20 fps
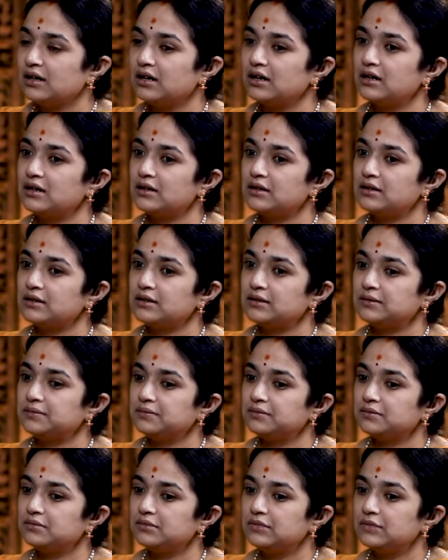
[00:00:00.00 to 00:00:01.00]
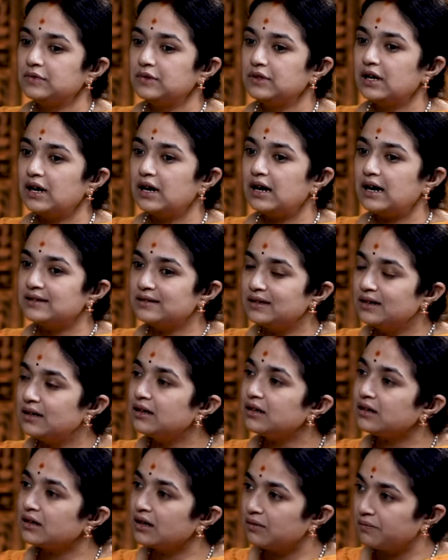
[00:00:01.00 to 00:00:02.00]
the
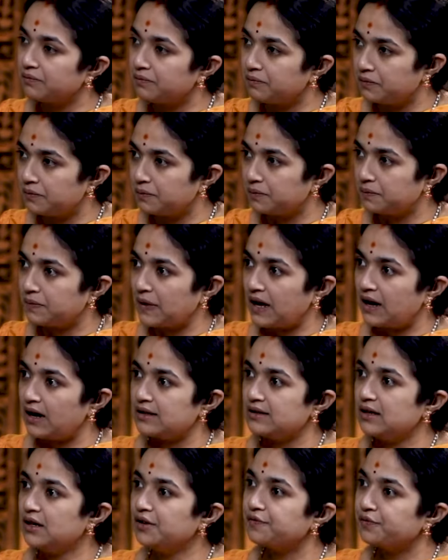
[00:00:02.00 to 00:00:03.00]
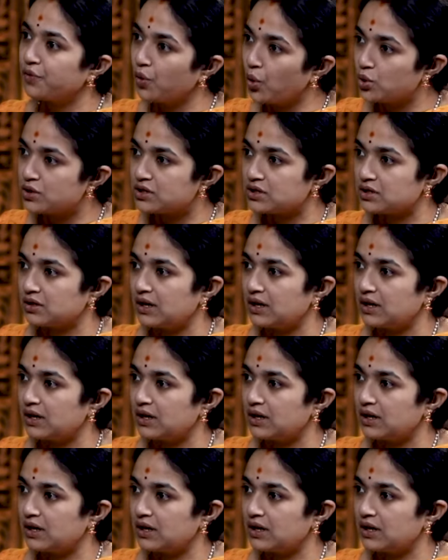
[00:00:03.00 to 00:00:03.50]
other force,